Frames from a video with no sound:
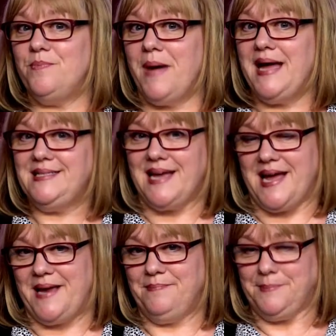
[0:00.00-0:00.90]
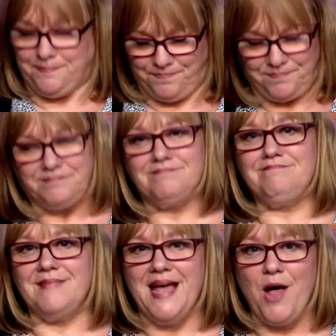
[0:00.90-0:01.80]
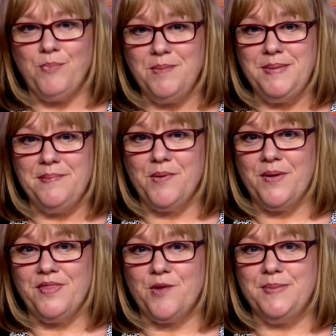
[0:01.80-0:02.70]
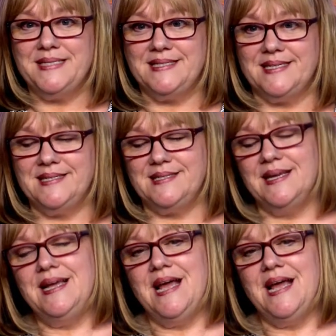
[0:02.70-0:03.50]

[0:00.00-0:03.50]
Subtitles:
my time, helping people with their business.